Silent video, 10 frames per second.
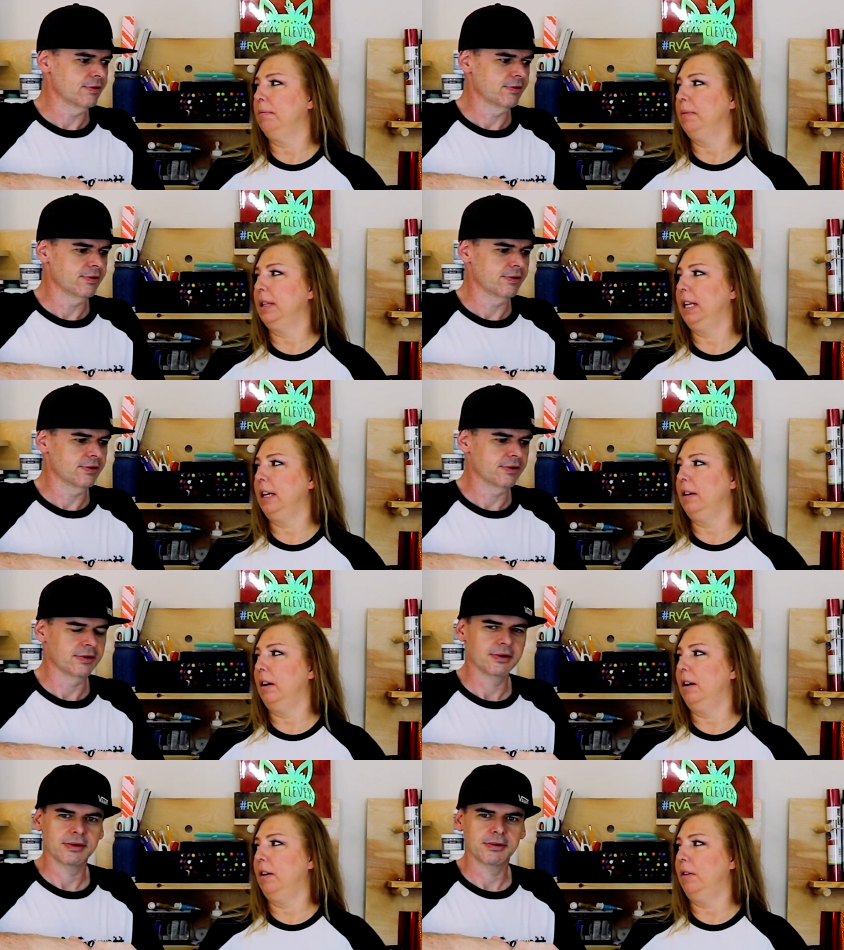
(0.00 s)

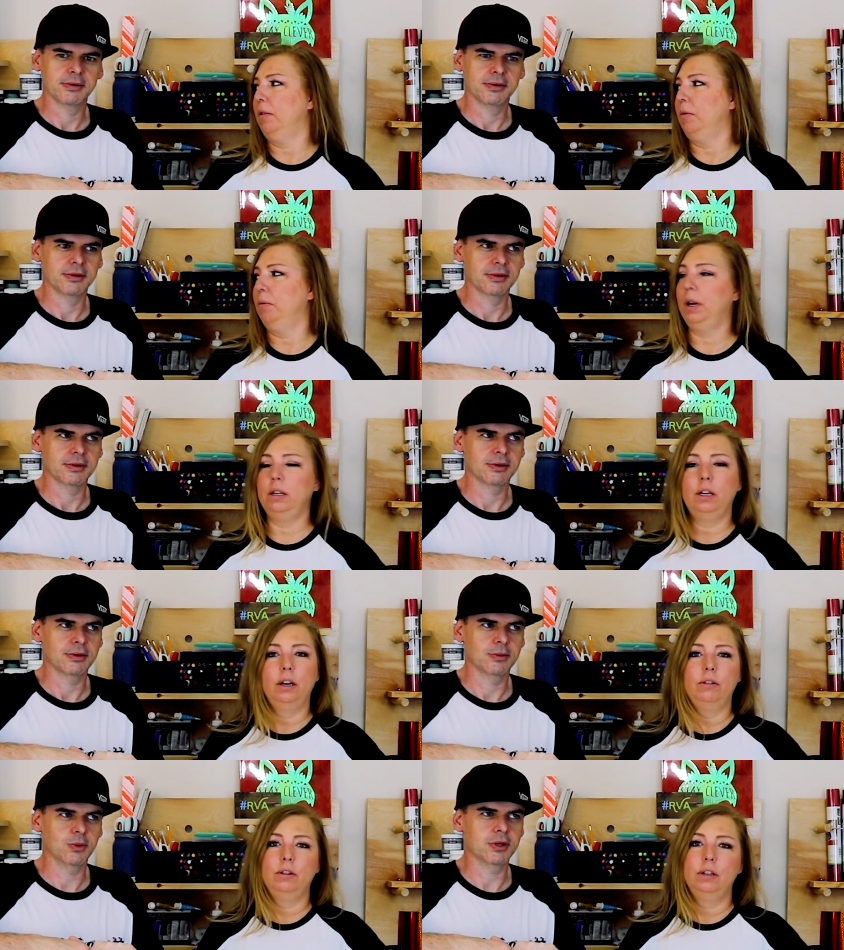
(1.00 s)
Speaker 1: plant. What?
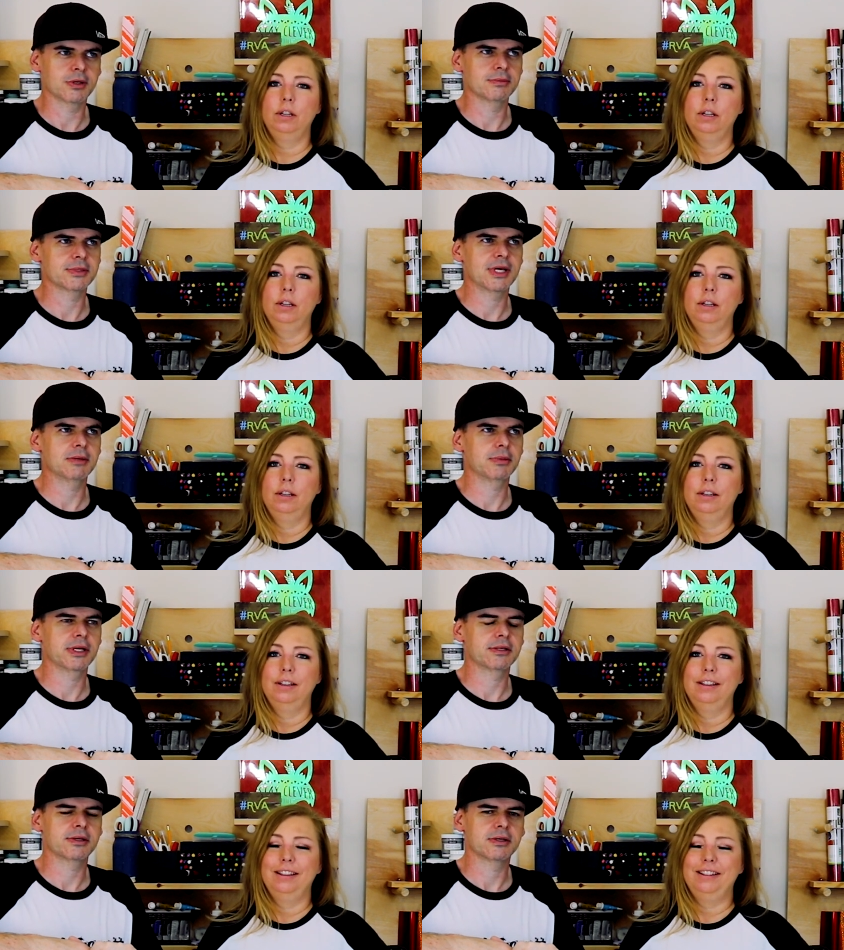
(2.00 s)
No. Welcome sign
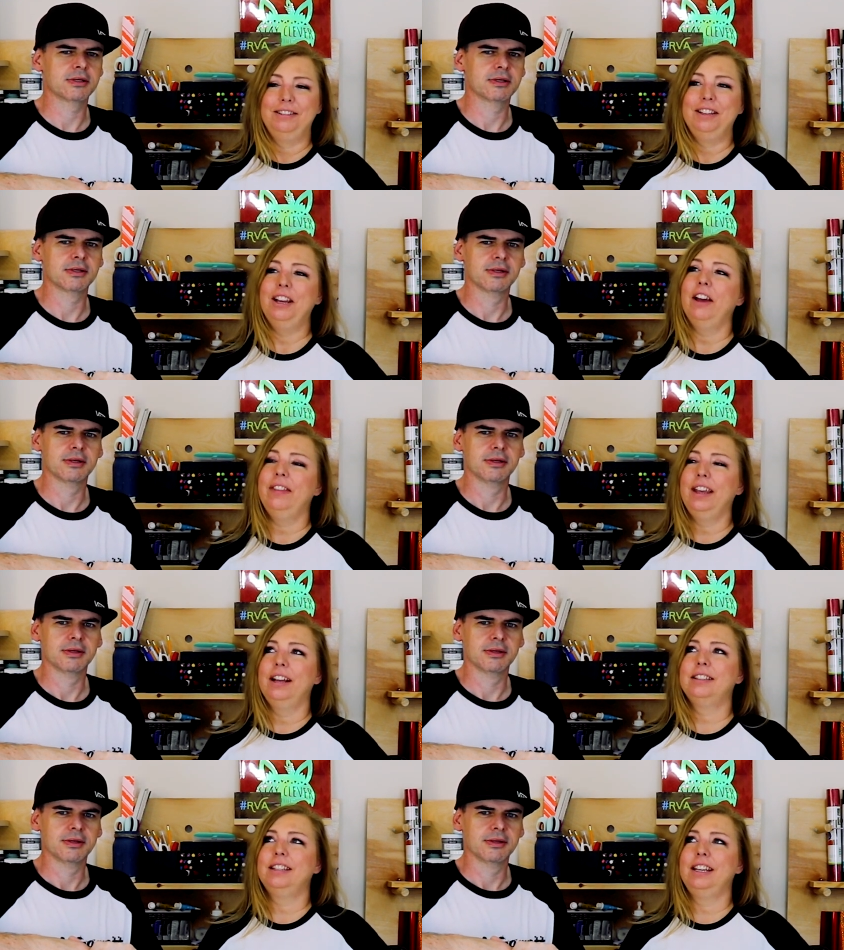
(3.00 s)
planter. Yeah, I think
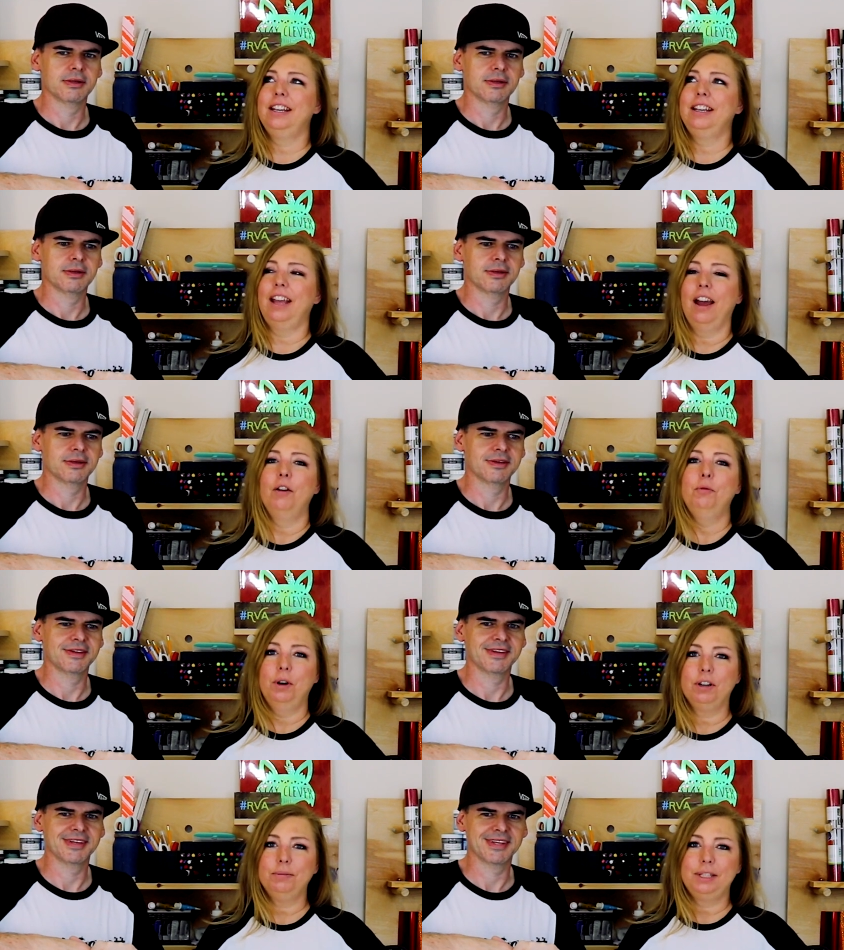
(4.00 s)
it's the yeah
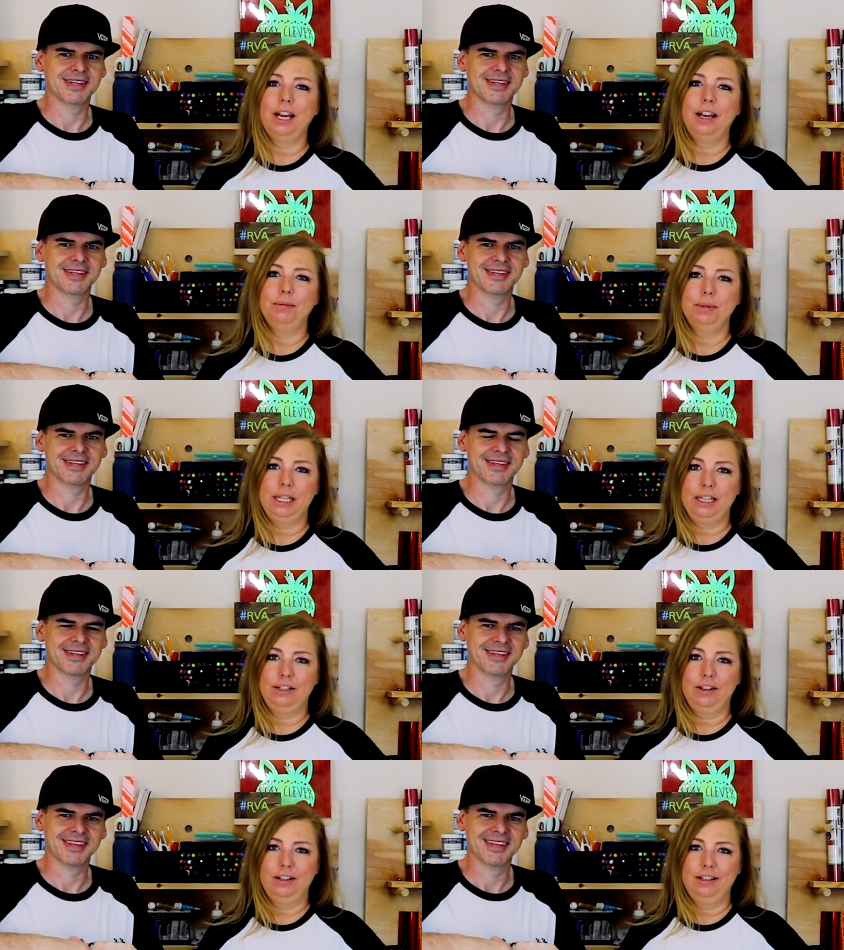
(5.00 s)
welcome sign
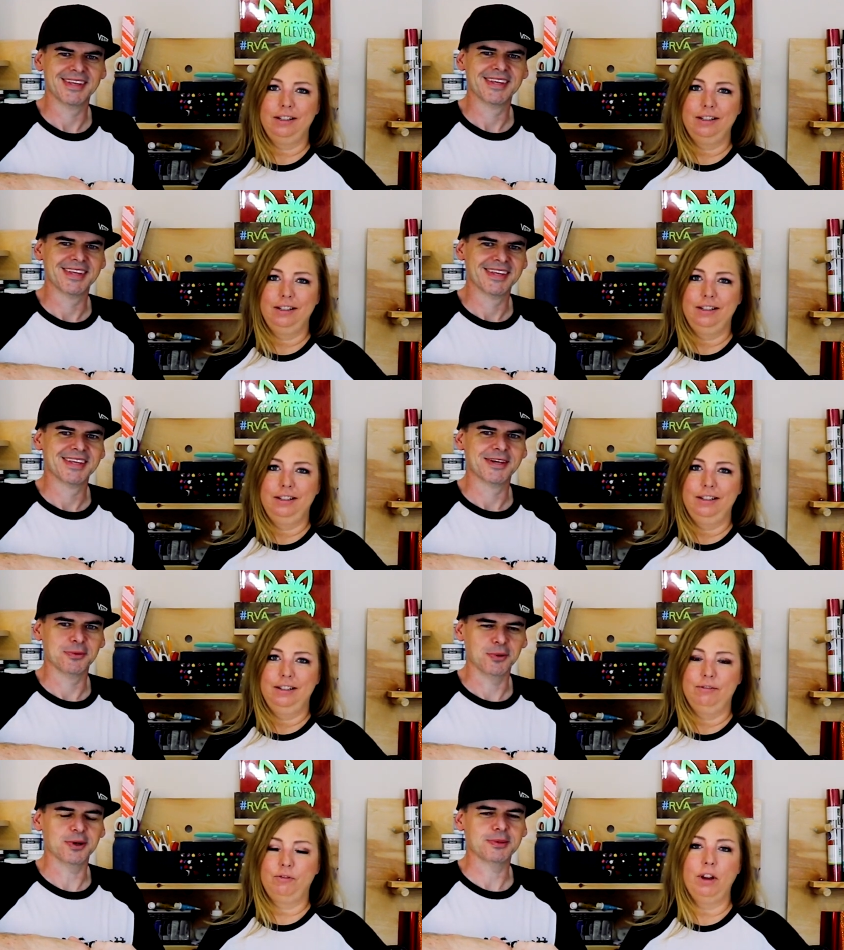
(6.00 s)
planter.
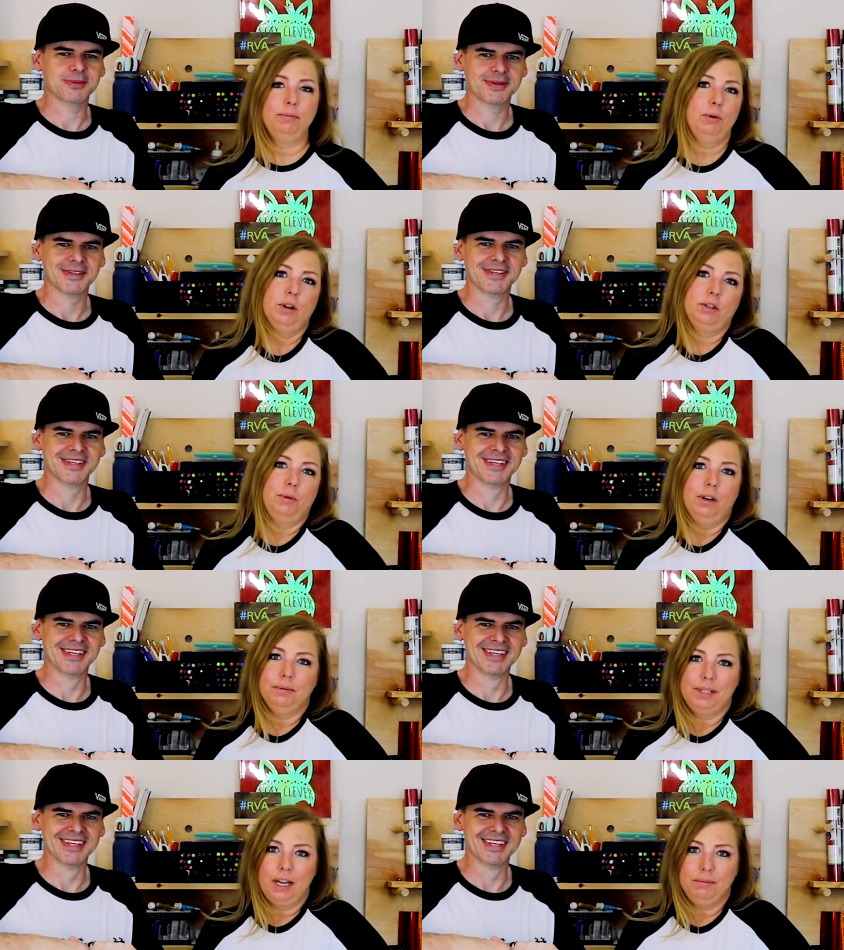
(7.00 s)
Front porch
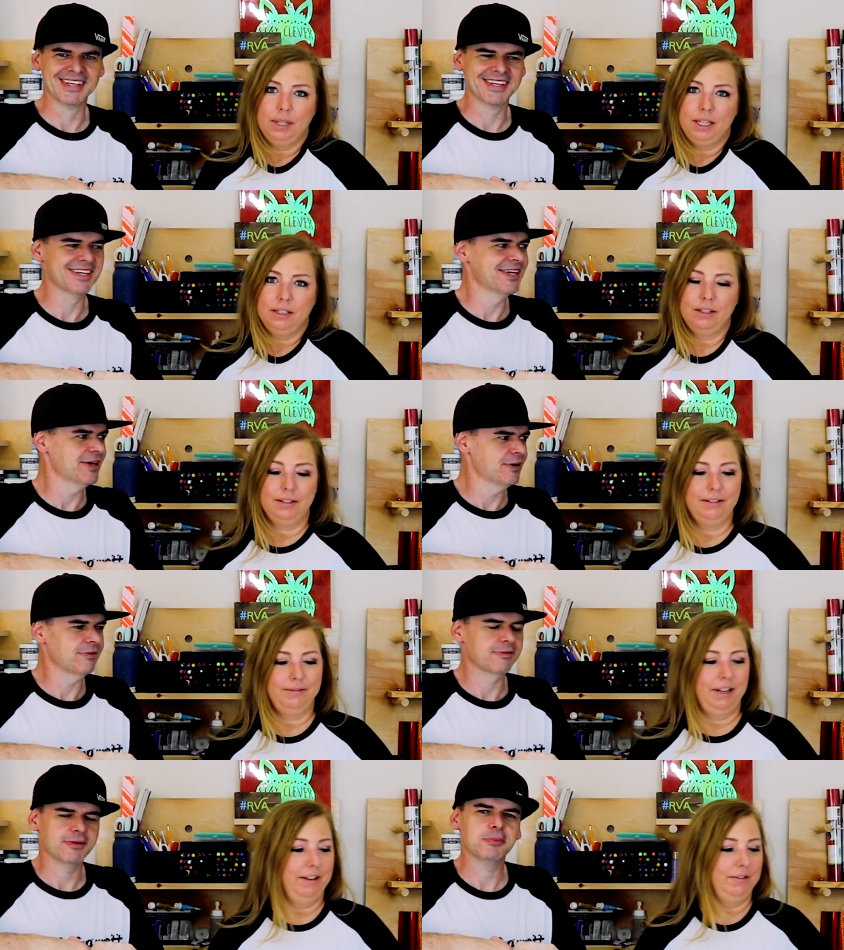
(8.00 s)
welcome sign planter?
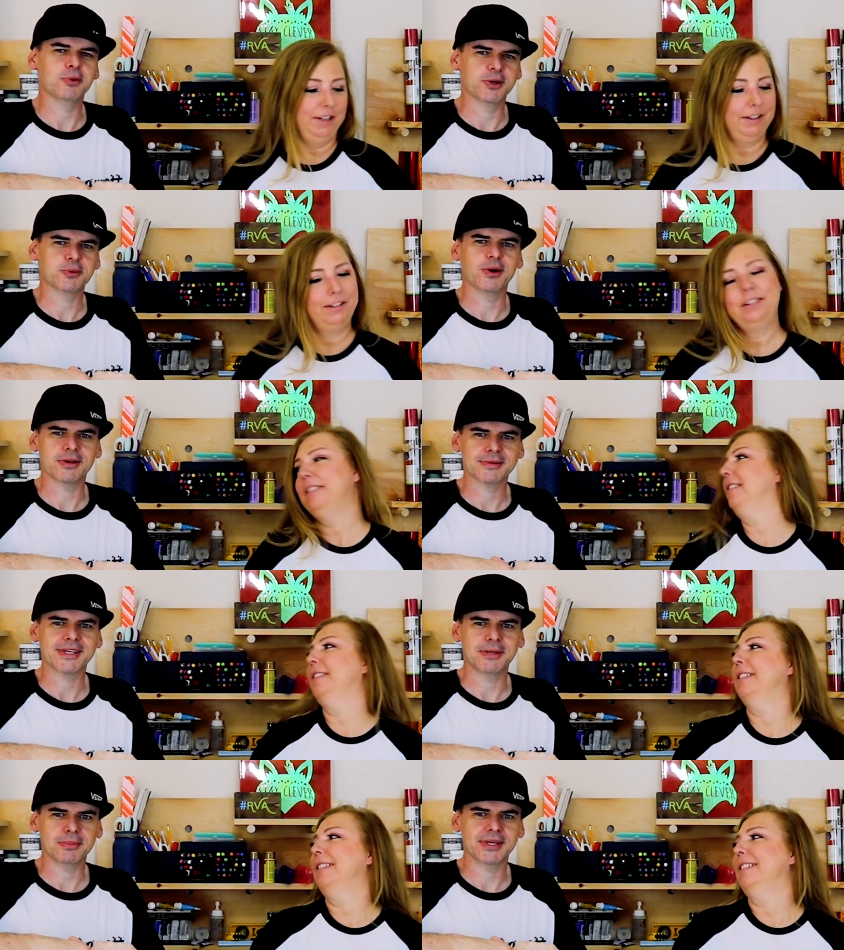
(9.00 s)
Front porch welcome sign